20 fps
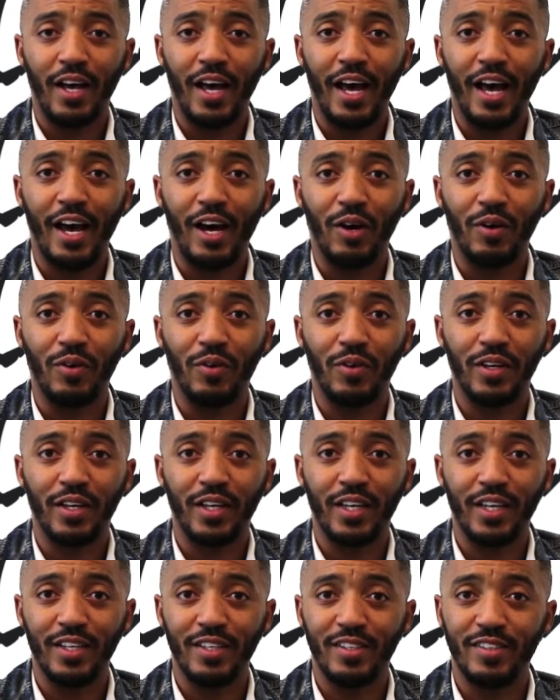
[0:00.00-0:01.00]
how
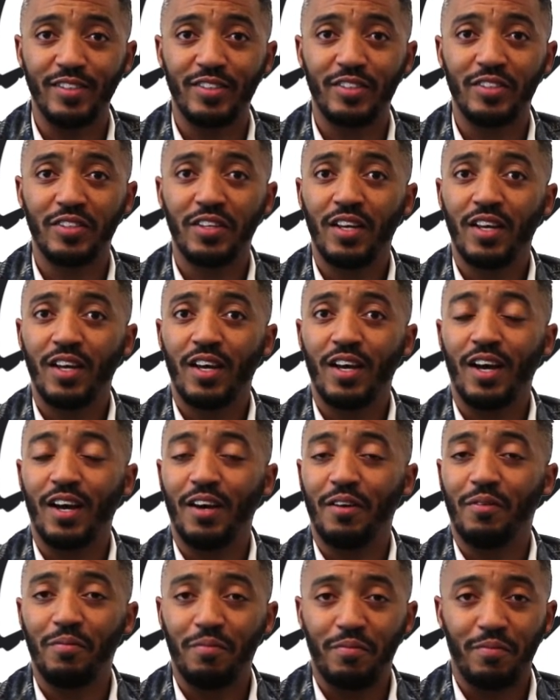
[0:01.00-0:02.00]
his
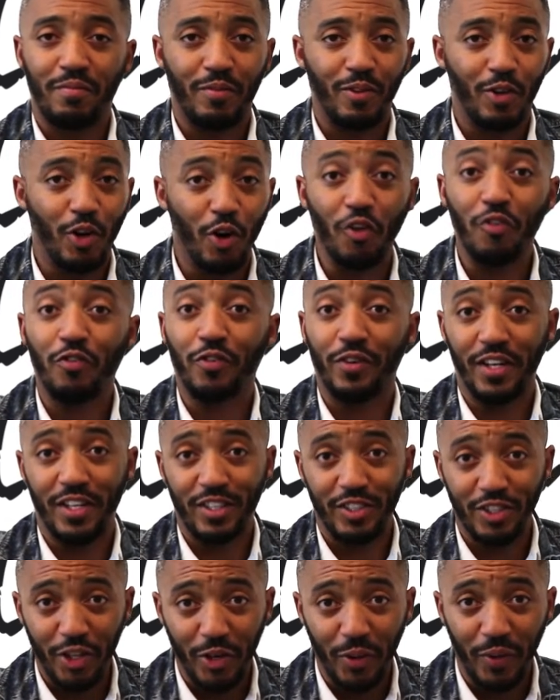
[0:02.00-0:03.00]
girlfriend
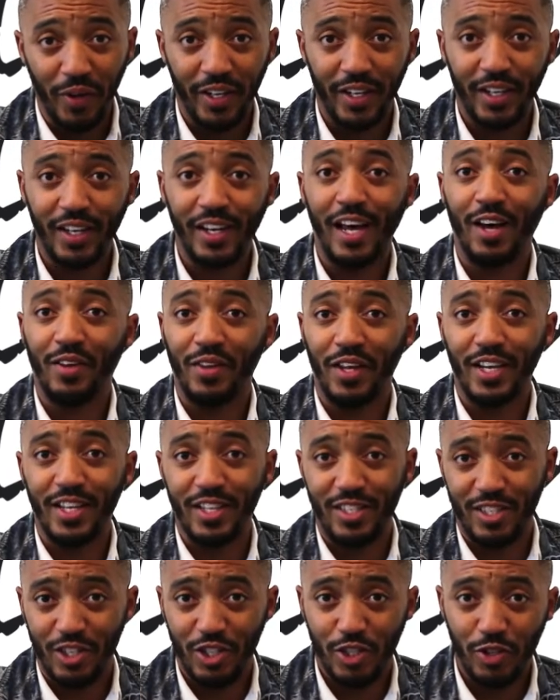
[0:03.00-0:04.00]
is doing now that
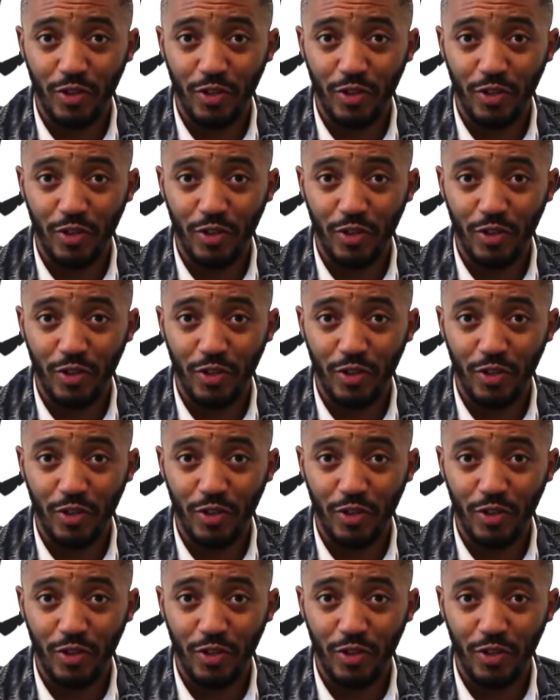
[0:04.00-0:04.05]
he's in